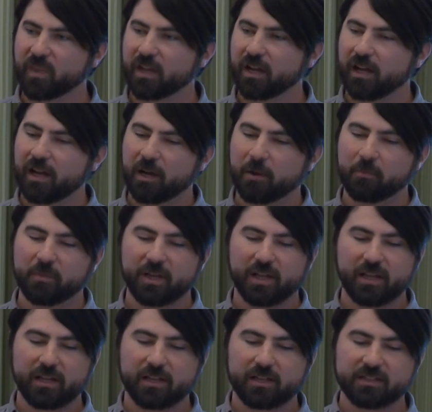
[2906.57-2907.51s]
um,
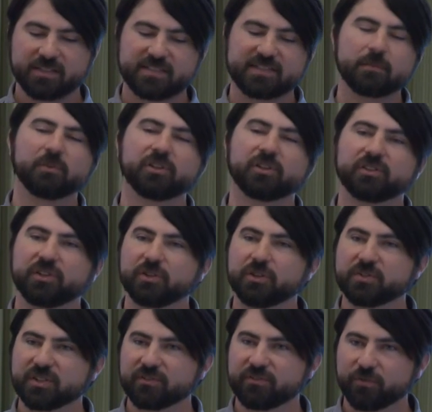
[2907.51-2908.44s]
similar to
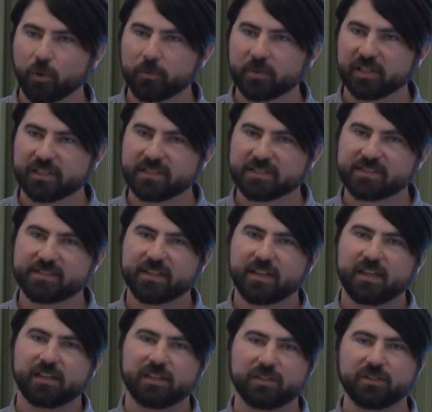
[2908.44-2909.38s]
using formulas
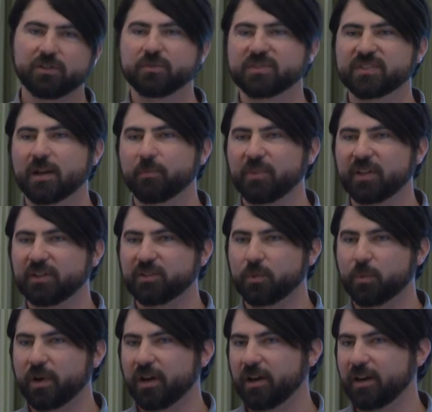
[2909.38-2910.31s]
can do something
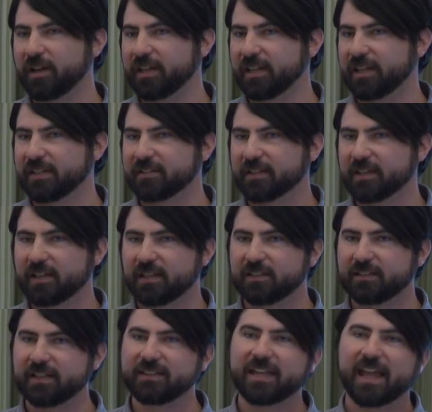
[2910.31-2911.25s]
to where it
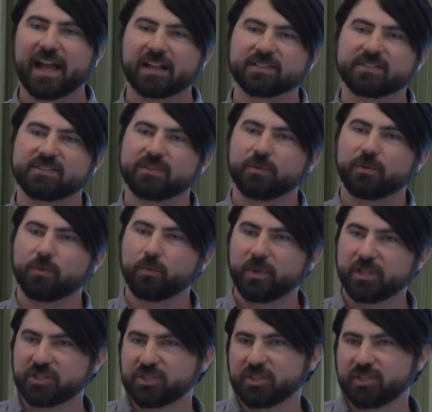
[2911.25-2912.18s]
detects
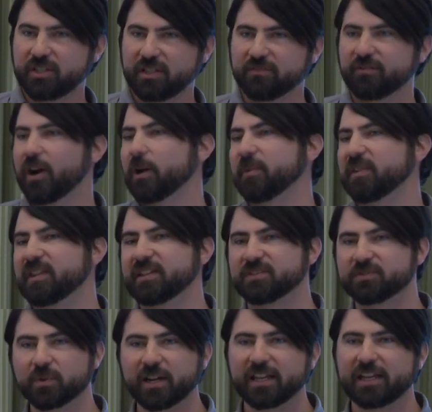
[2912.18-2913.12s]
which environment that
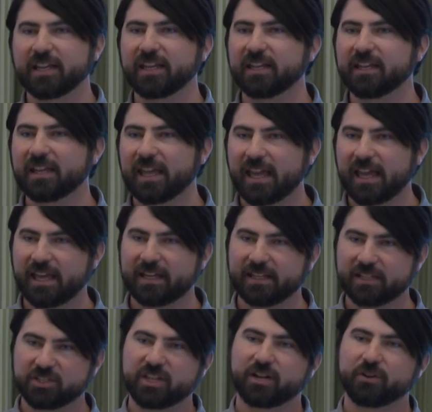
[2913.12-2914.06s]
it's running in and
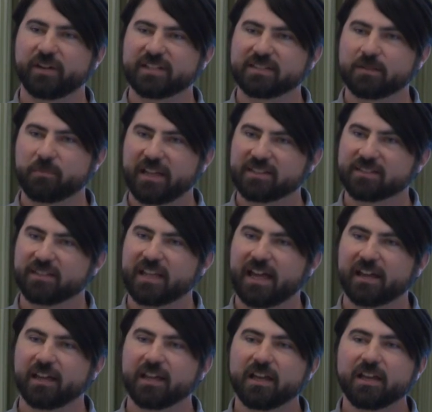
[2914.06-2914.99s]
it generates it based on
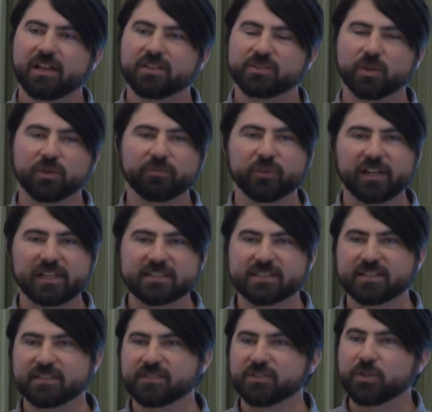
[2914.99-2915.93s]
that. So for
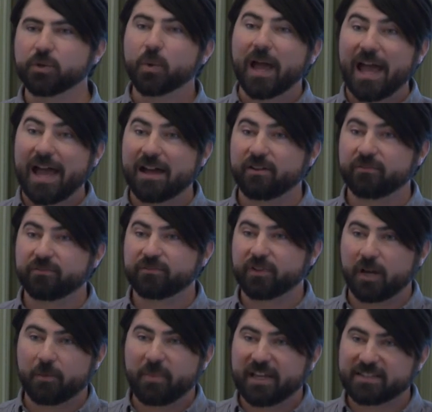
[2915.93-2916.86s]
instance, you have
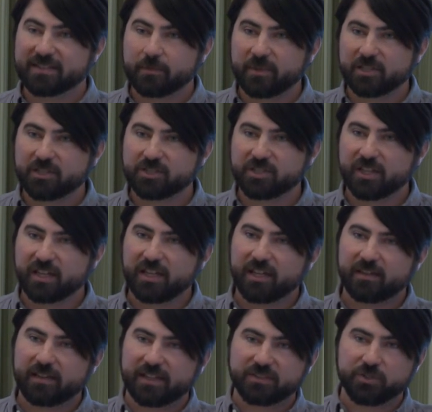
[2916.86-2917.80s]
a base image
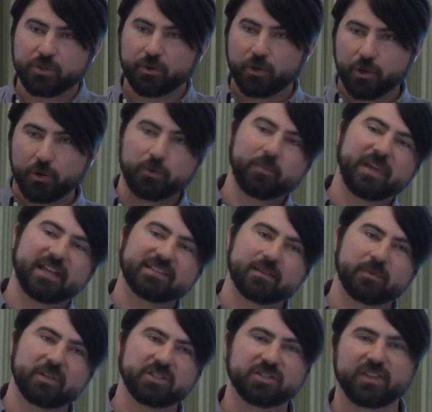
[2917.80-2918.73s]
that's your own base
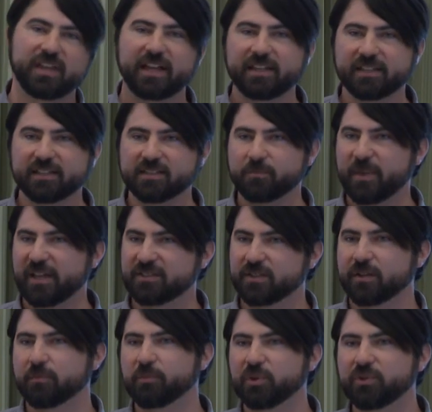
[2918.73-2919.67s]
image that is
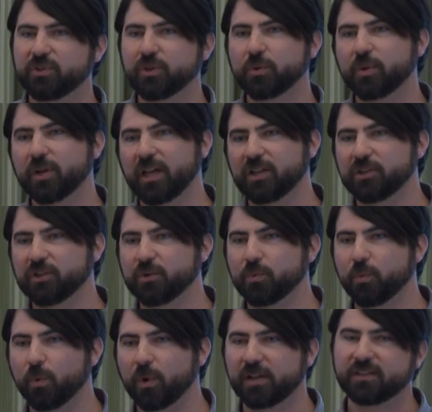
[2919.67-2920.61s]
based on Ubuntu and you
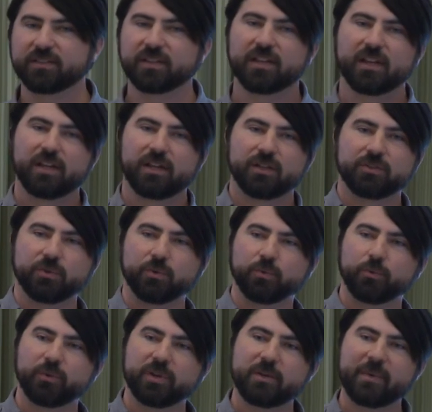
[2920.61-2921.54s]
want to
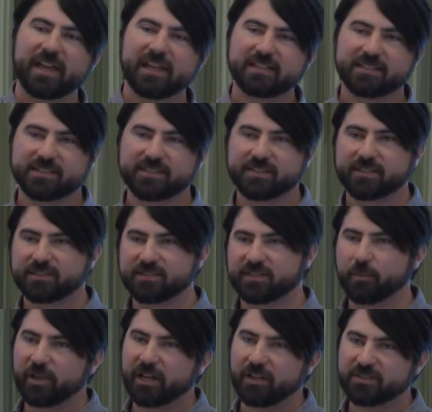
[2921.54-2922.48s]
rebase
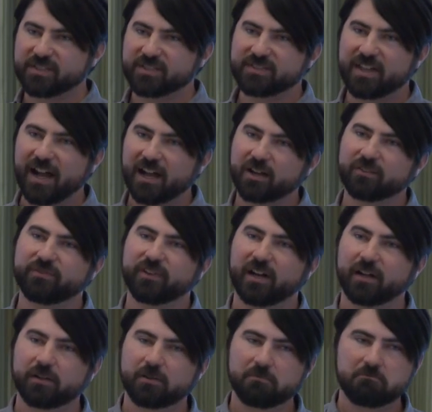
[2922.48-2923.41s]
someone else's Docker
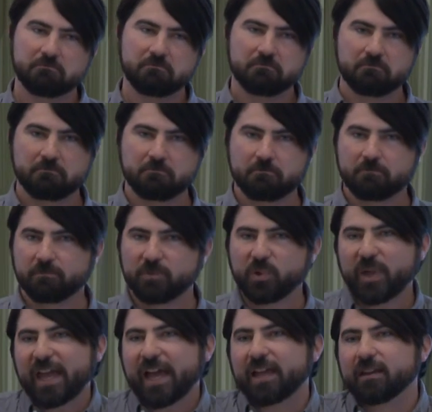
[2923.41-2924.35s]
file,
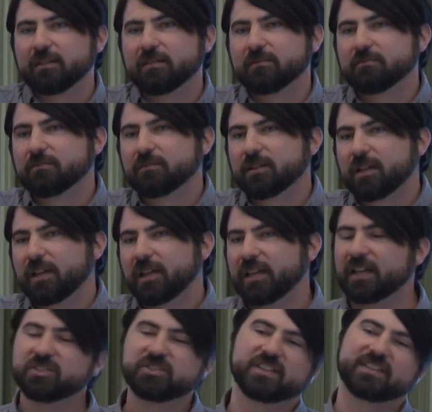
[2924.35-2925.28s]
you can.
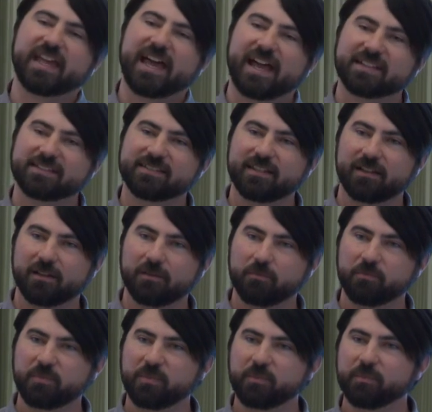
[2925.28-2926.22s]
It just has to
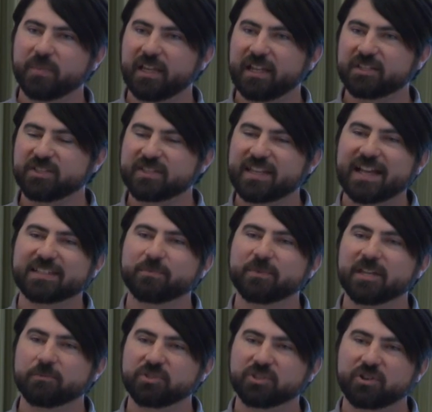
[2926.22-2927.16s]
it just has to
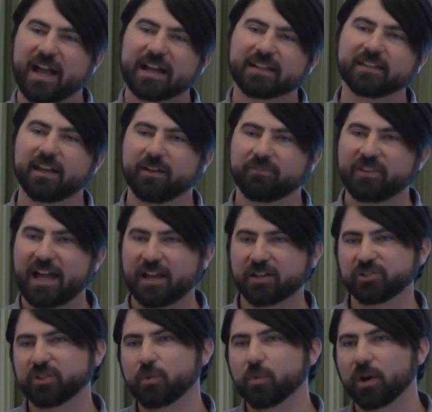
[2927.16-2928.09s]
be abstract enough to
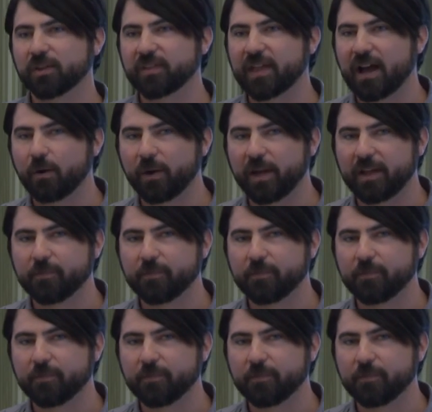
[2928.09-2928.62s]
actually work that